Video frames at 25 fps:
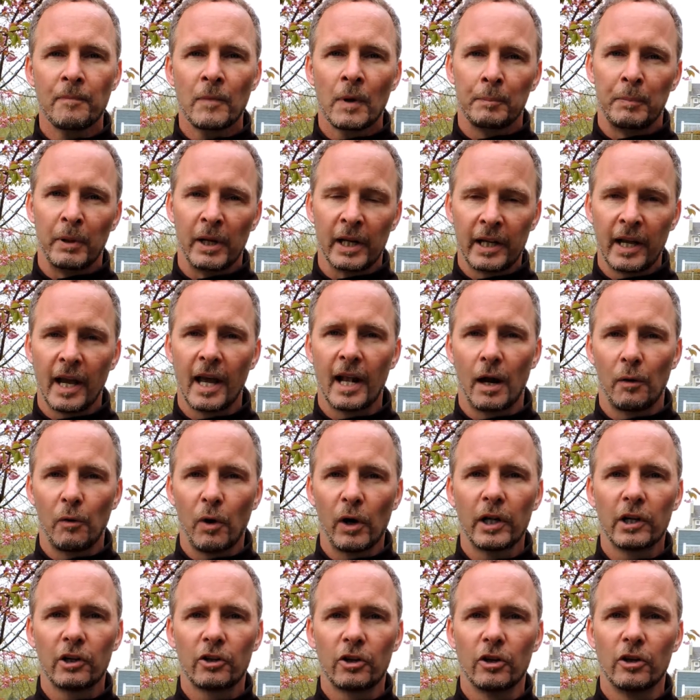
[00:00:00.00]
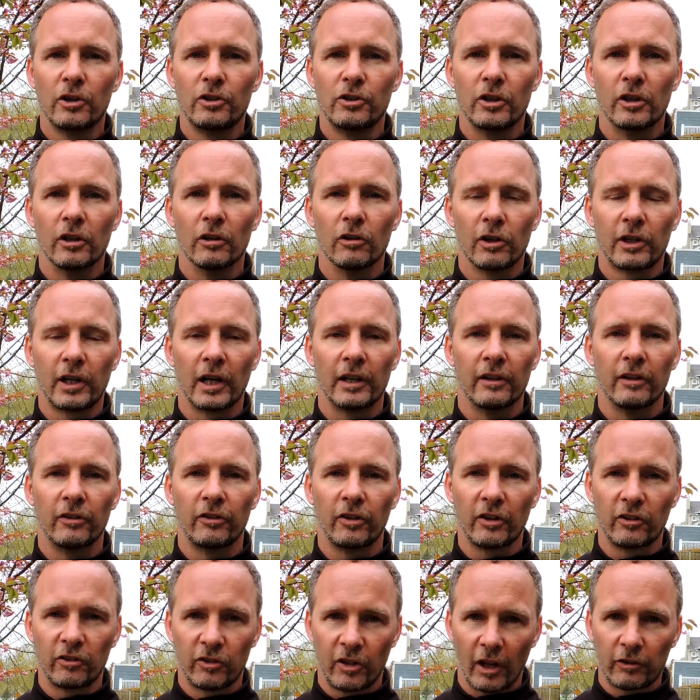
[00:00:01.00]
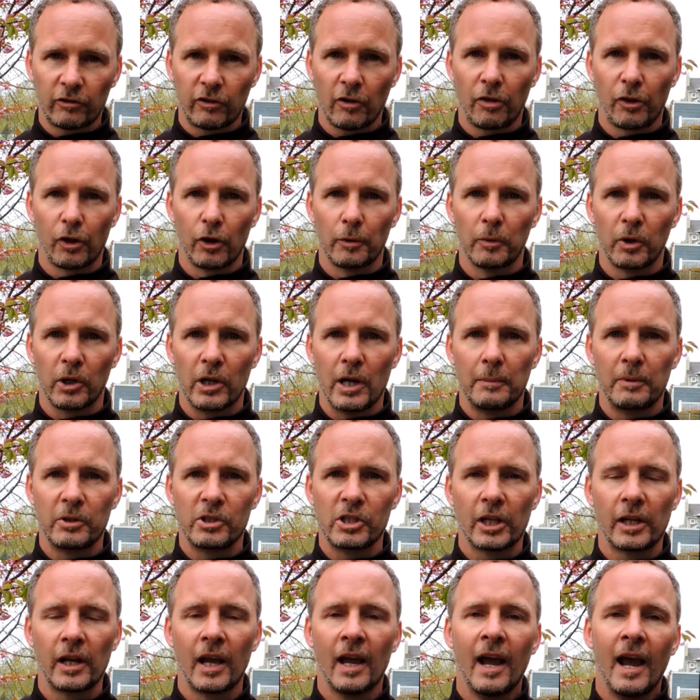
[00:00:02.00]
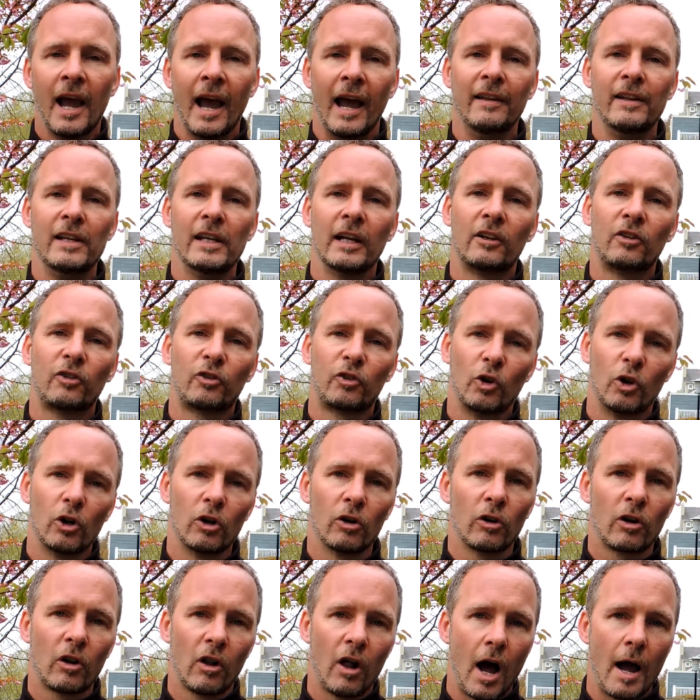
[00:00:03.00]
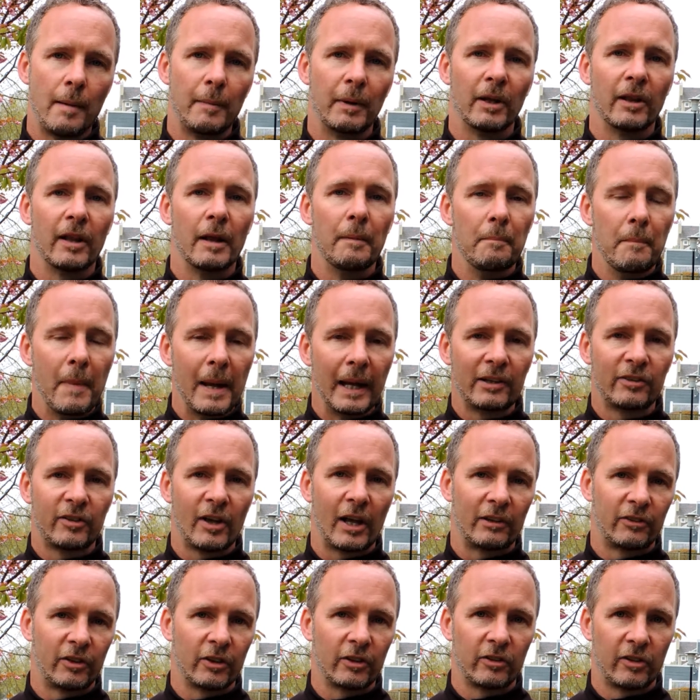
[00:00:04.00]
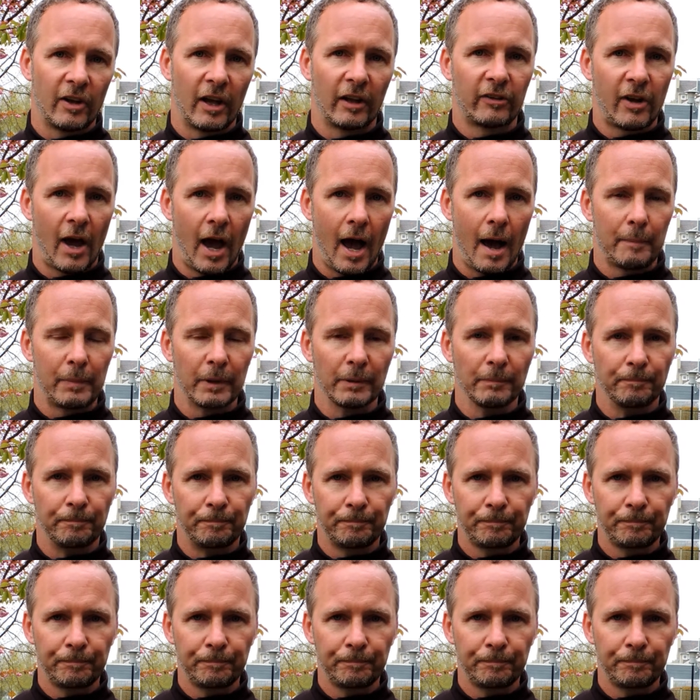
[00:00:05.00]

but again, I want to encourage you to look at the success of thermal imaging and the external climate that makes that success happen.